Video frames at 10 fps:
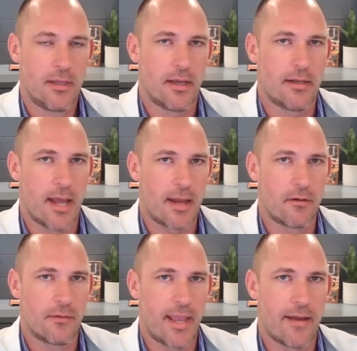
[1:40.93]
not
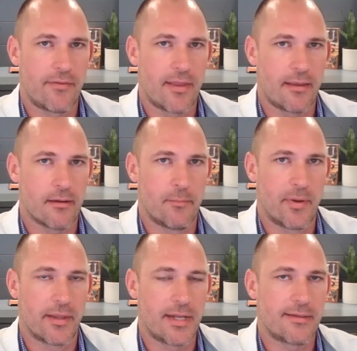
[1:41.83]
only have the
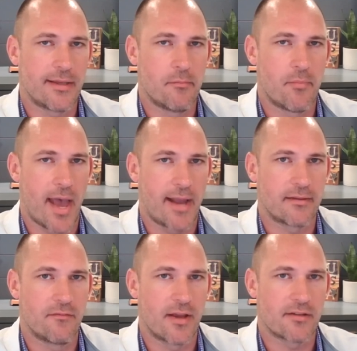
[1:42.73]
ability to impact
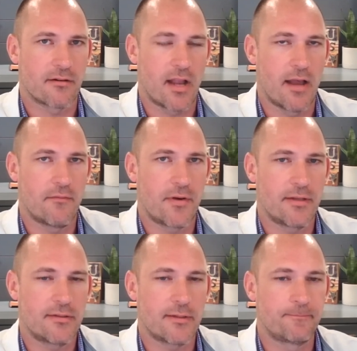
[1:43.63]
investor
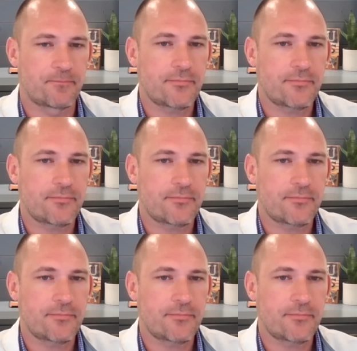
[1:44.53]
confidence,